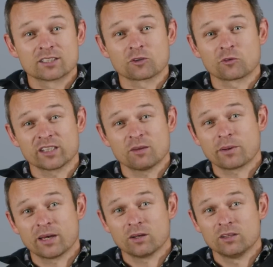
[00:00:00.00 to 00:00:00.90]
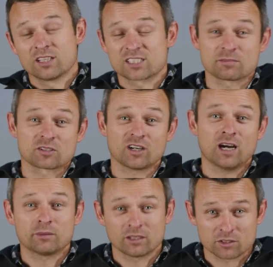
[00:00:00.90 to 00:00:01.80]
to ring the bell,
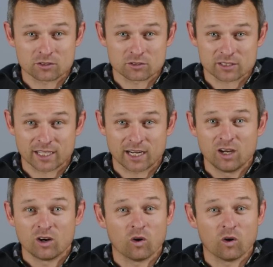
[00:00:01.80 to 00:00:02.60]
subscribe to the newsletter,